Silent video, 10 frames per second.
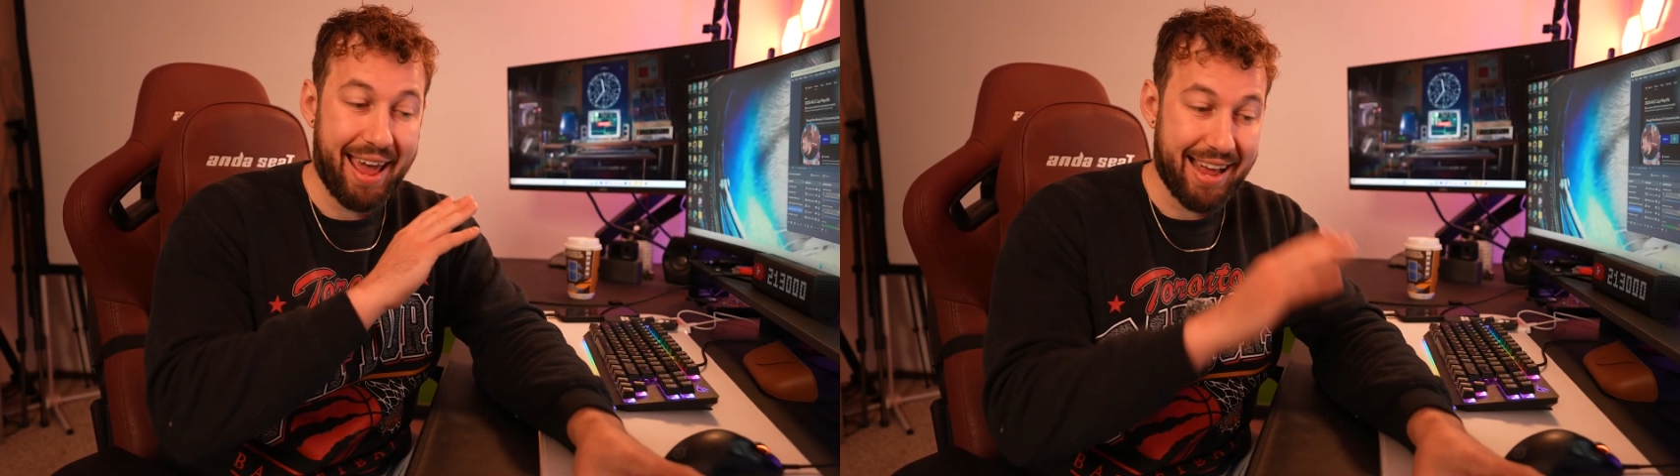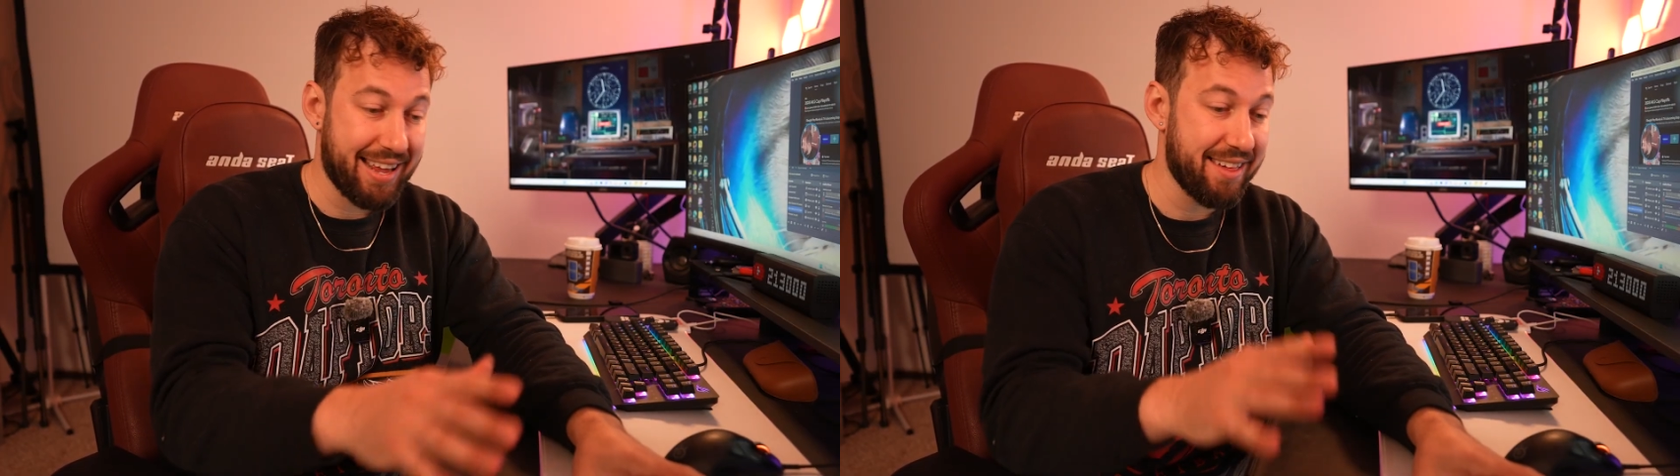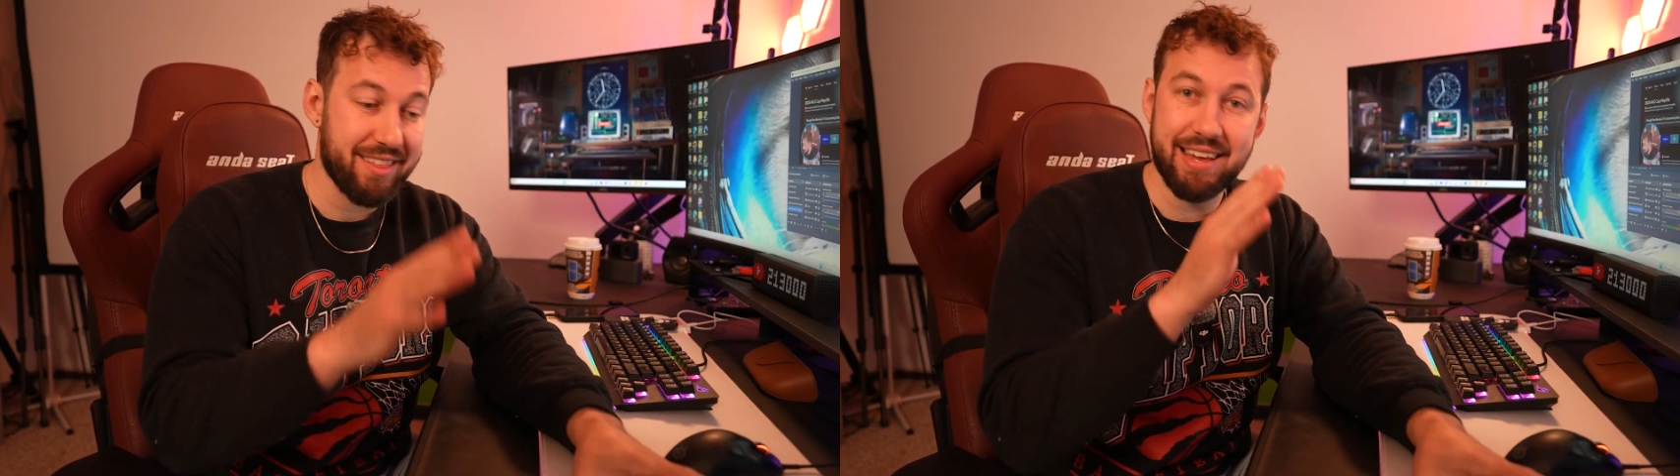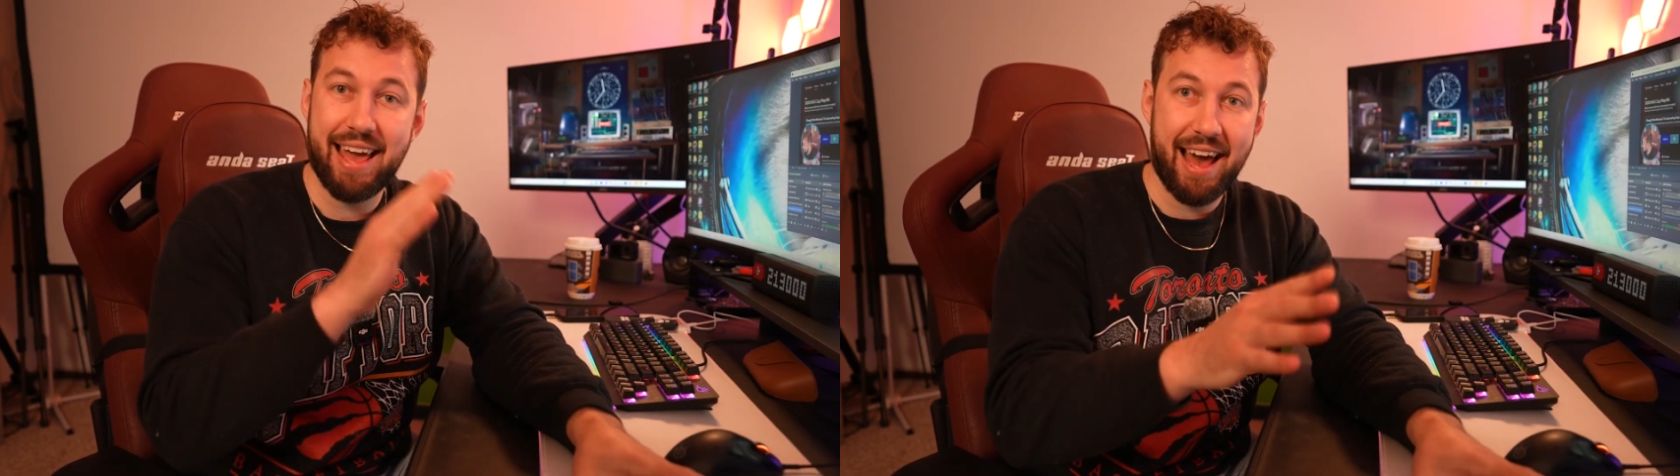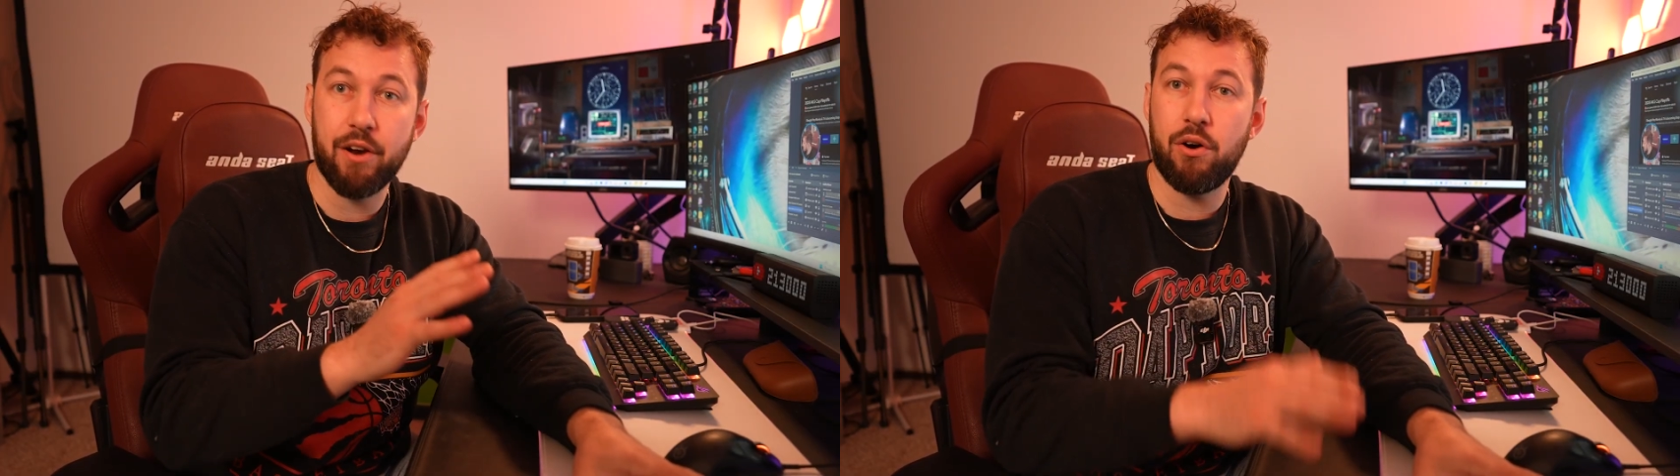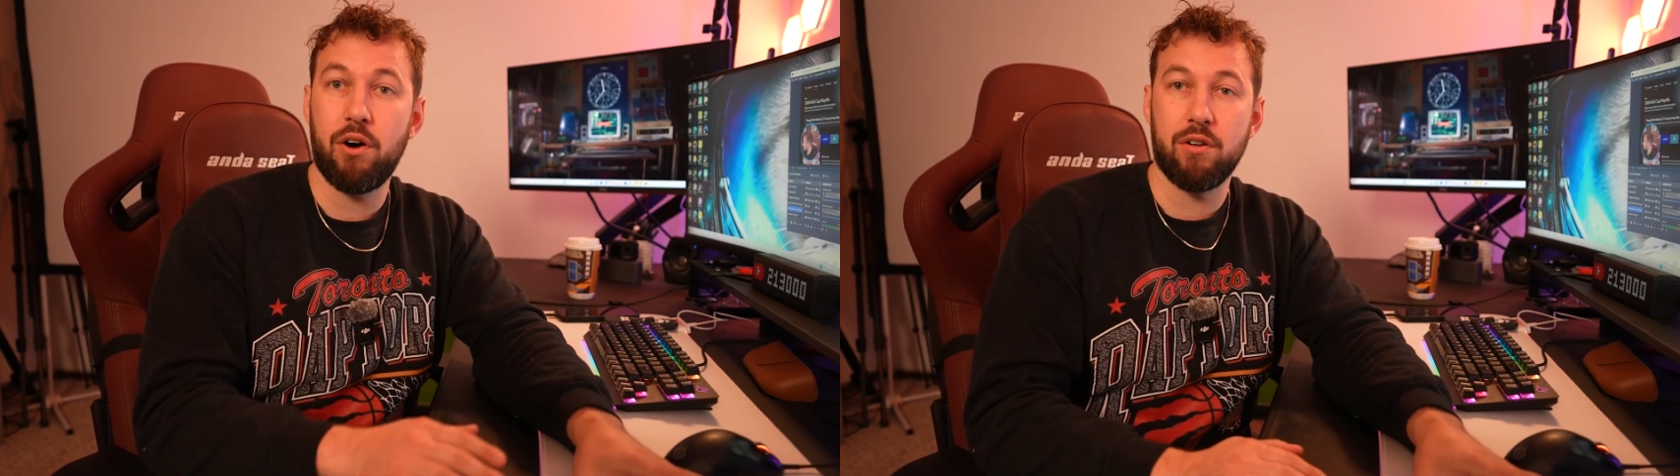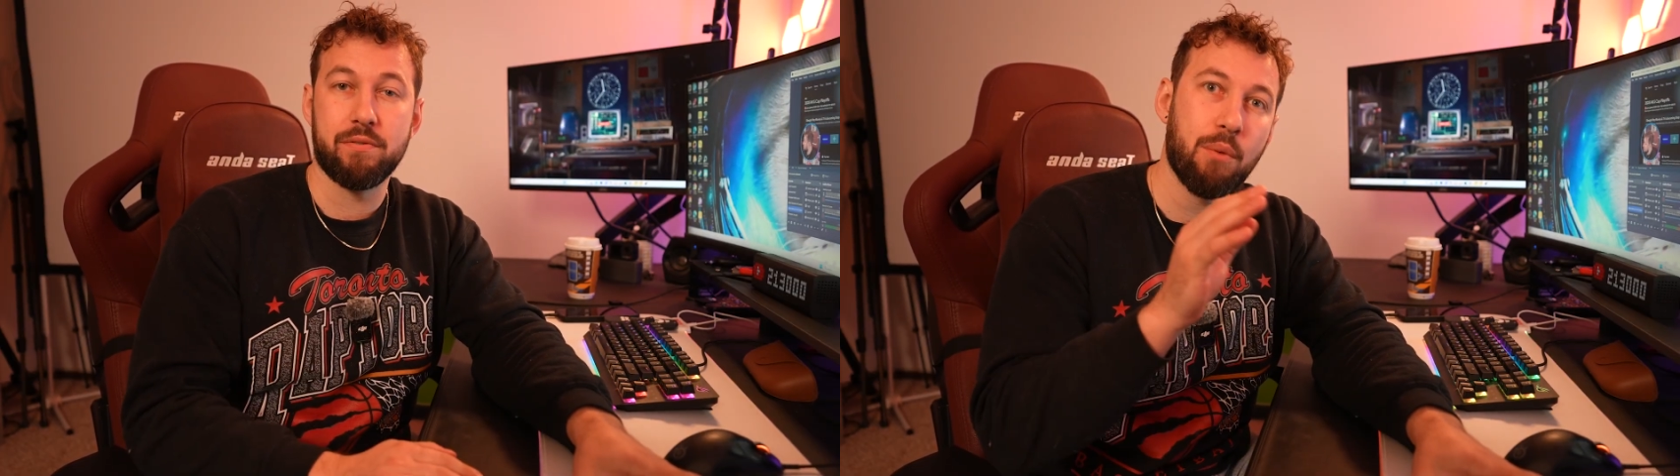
anything at all.